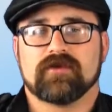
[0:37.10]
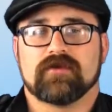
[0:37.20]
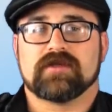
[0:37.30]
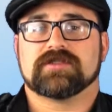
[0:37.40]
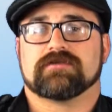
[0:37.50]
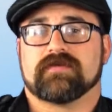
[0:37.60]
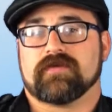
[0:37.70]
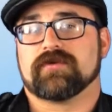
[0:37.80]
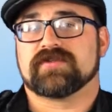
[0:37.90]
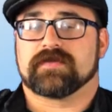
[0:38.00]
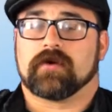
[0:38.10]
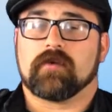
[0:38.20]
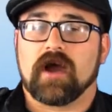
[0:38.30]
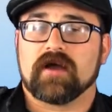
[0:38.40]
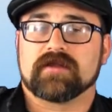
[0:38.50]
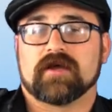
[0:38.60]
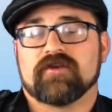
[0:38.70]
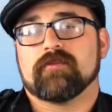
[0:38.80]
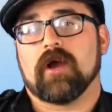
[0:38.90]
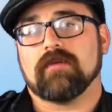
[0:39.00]
doing these reviews for a while now, and
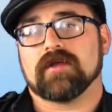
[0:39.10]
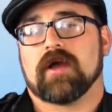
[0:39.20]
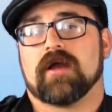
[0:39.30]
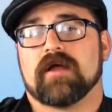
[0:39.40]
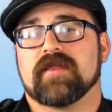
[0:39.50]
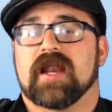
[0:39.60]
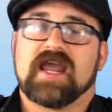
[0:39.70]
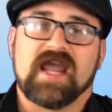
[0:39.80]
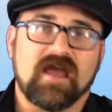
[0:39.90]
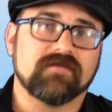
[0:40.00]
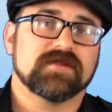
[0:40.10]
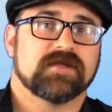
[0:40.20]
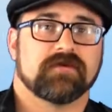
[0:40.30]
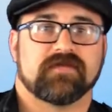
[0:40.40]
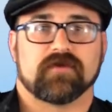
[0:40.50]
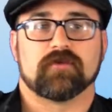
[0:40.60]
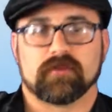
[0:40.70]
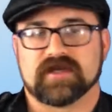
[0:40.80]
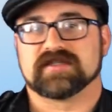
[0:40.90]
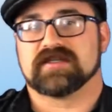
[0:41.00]
you probably caught on that I heavily review
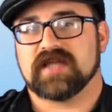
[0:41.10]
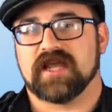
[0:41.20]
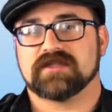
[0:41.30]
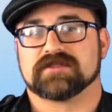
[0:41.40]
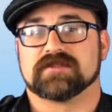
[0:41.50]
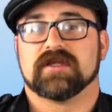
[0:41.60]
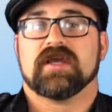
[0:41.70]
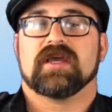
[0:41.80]
presentation,